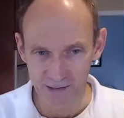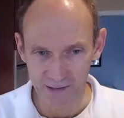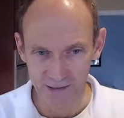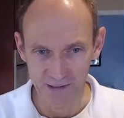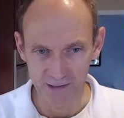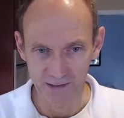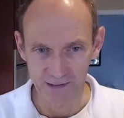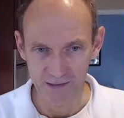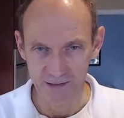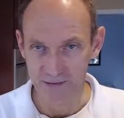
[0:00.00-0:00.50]

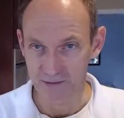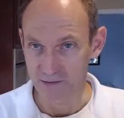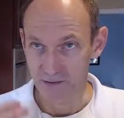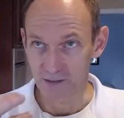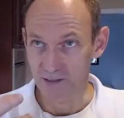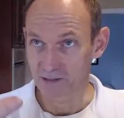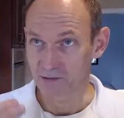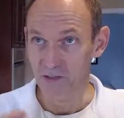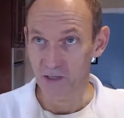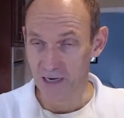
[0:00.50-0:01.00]

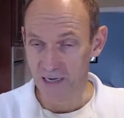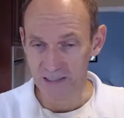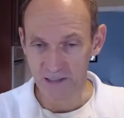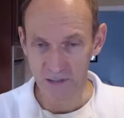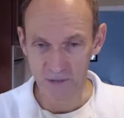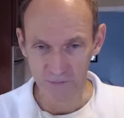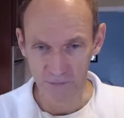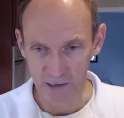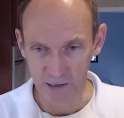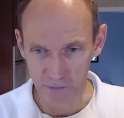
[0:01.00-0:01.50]
it's a
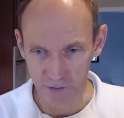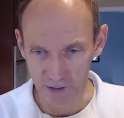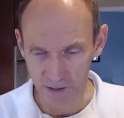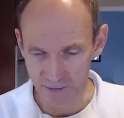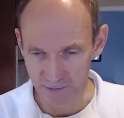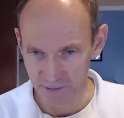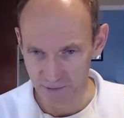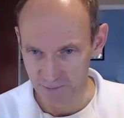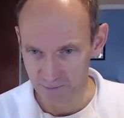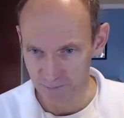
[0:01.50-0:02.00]
nice
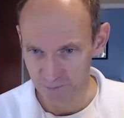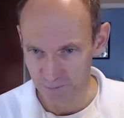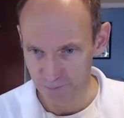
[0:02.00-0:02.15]
fragrance.